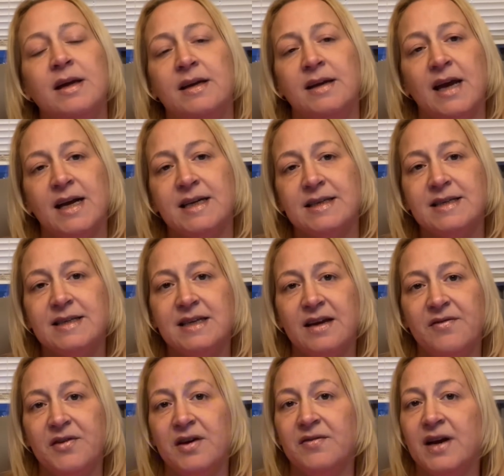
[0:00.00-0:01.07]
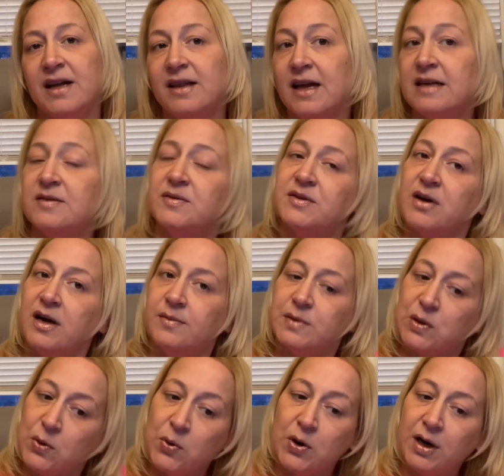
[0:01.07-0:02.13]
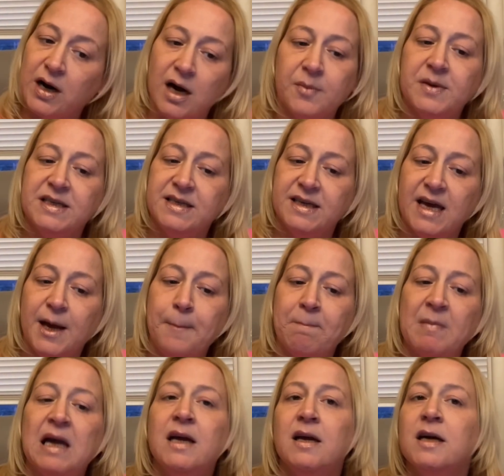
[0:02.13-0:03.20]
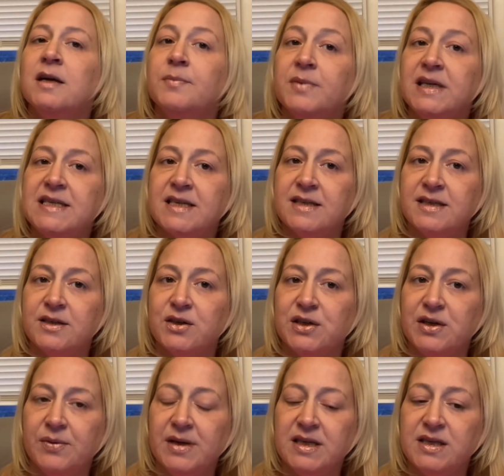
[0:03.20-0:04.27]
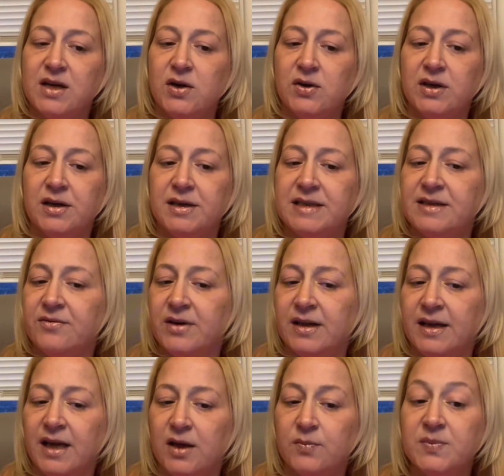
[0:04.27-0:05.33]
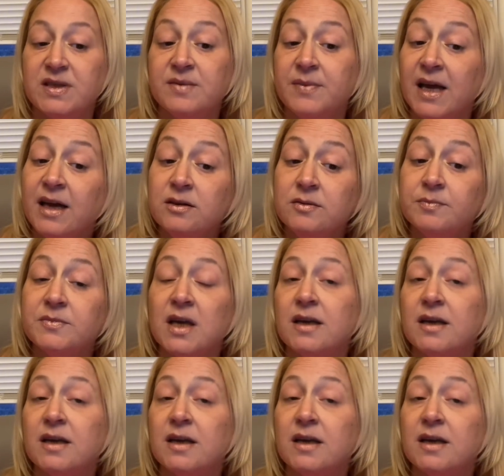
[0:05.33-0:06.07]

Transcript: Next, if you have not liked, subscribed, or commented yet, please consider doing so because it really helps me out.